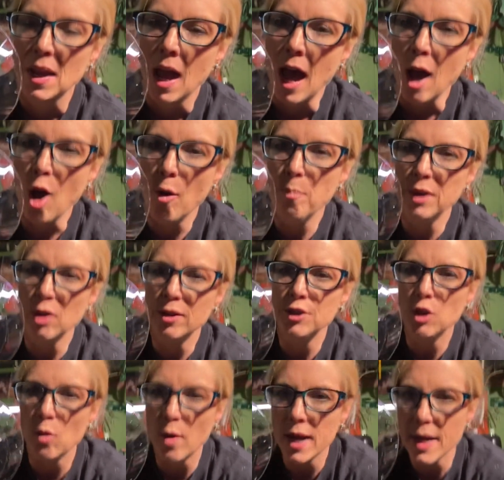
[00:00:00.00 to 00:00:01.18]
I hope you
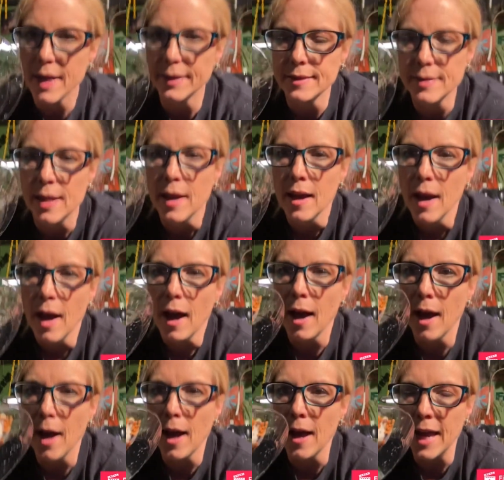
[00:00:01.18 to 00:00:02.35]
enjoyed it.
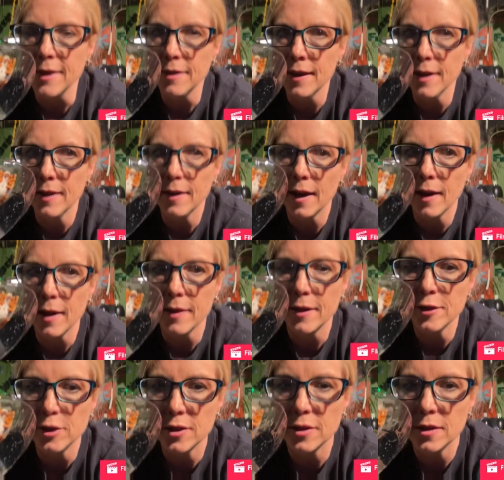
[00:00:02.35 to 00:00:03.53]
Uh, I think uh,
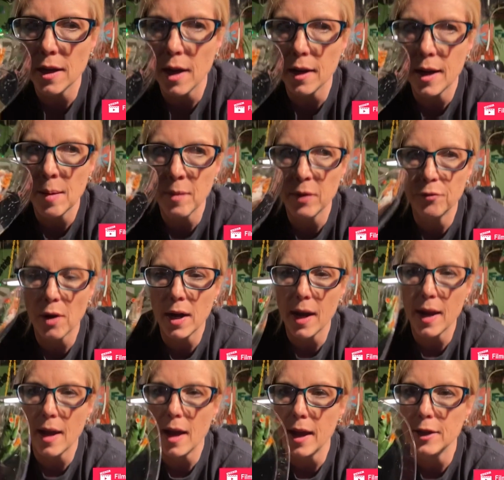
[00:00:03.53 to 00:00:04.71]
this uh, coming Friday,
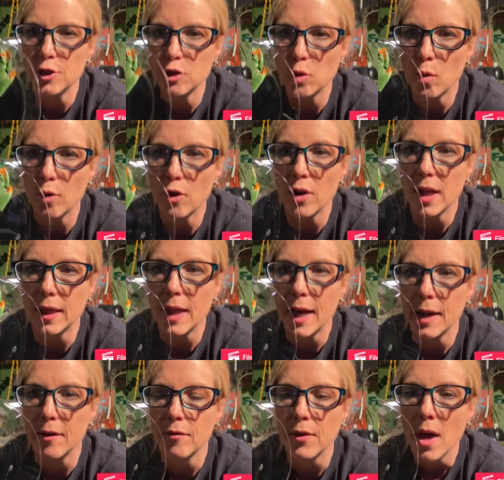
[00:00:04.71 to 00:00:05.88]
I just ordered a lot
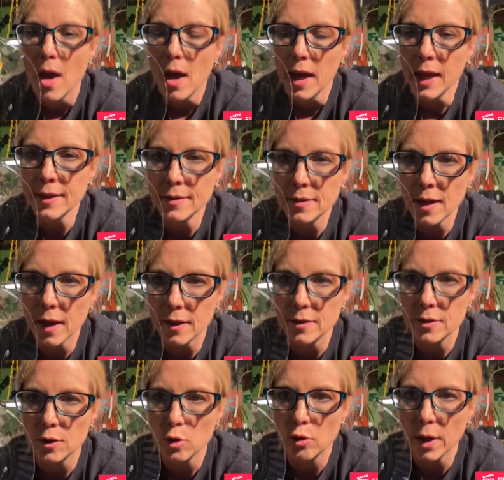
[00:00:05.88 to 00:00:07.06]
of insects
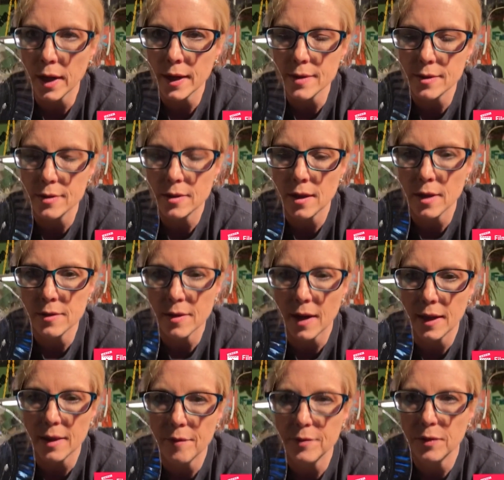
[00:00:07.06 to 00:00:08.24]
and crickets, things that I
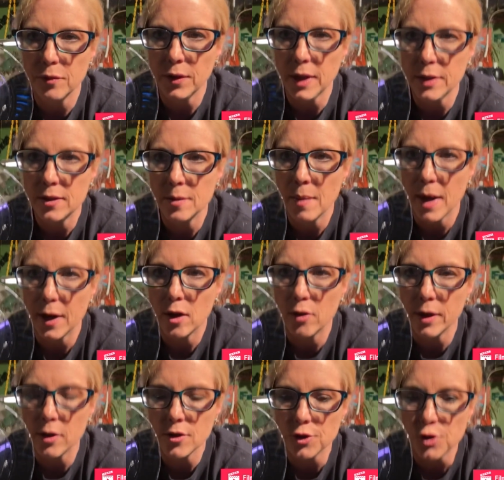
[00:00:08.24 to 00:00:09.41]
love to feed to my
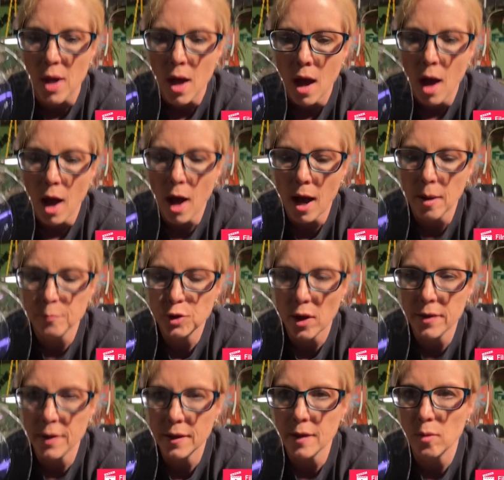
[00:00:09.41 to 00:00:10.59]
critters. Um, so I
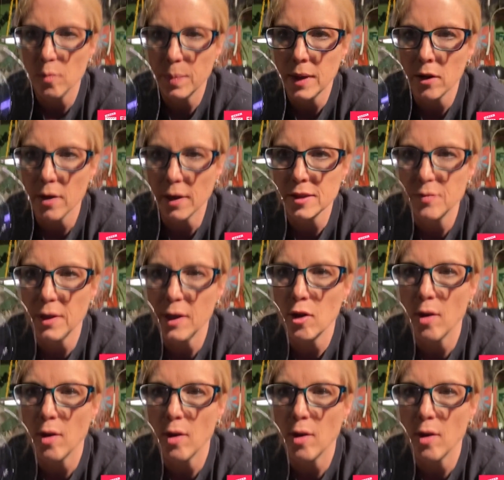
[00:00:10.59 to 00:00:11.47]
think that'll be our next video.